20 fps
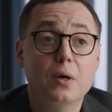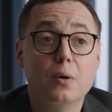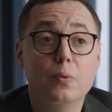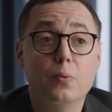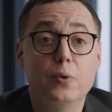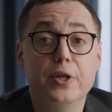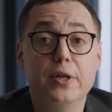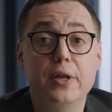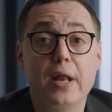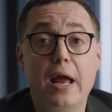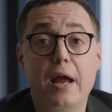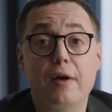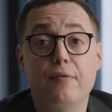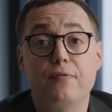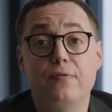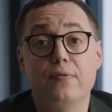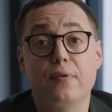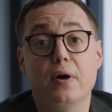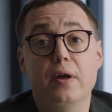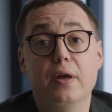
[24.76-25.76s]
We didn't have
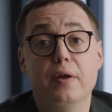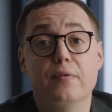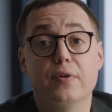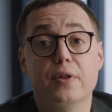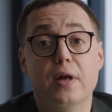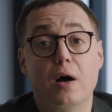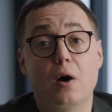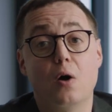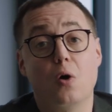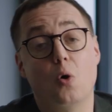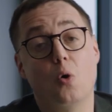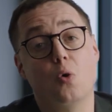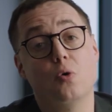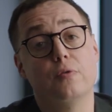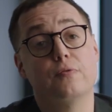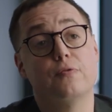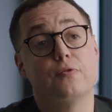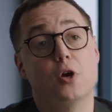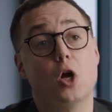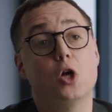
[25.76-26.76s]
even our
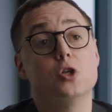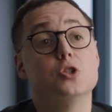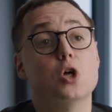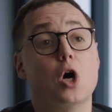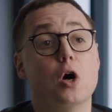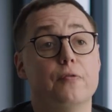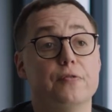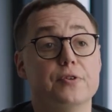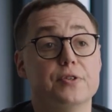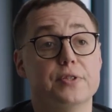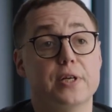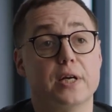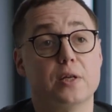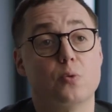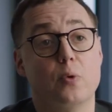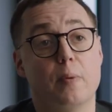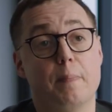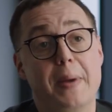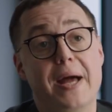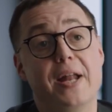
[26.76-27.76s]
own front office that
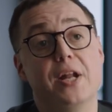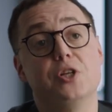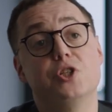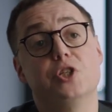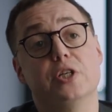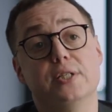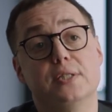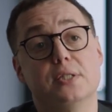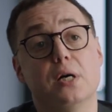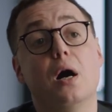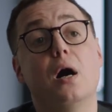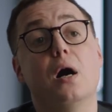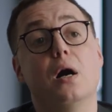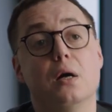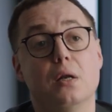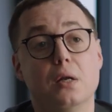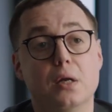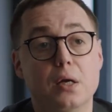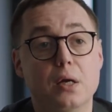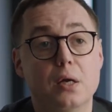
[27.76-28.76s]
we manage
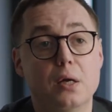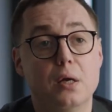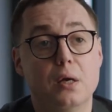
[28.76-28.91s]
entirely.